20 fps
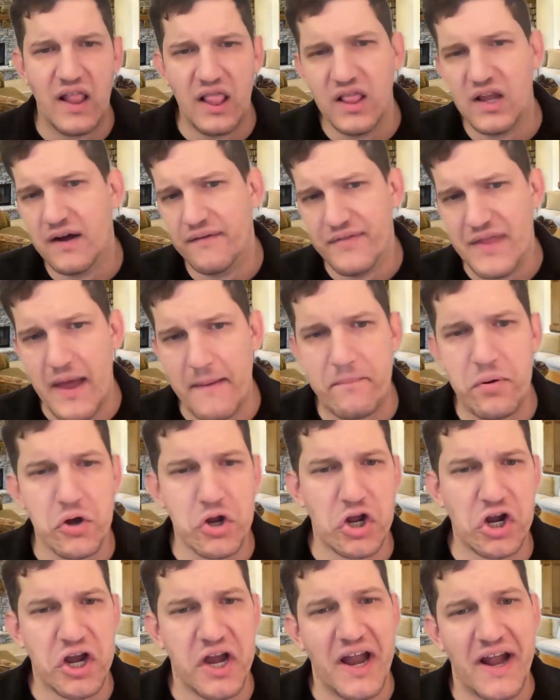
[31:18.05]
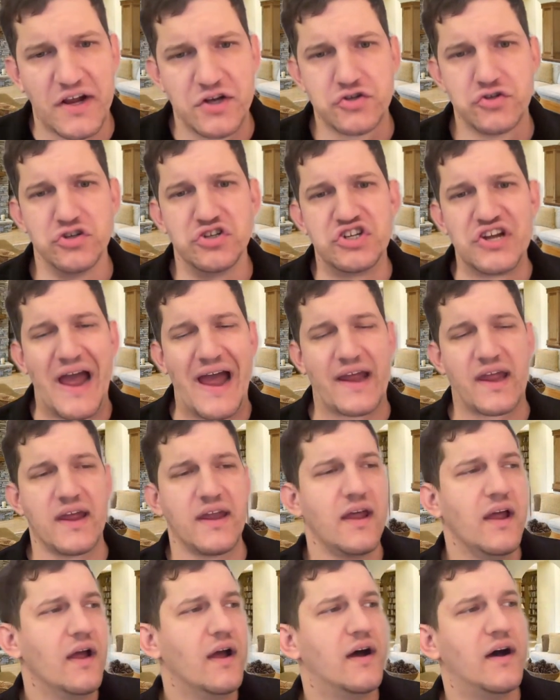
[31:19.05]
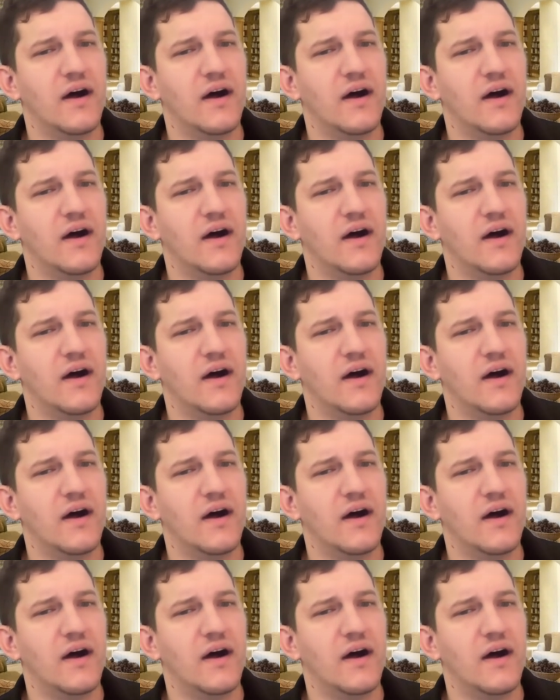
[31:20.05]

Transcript: I love that. Put on an extra jacket.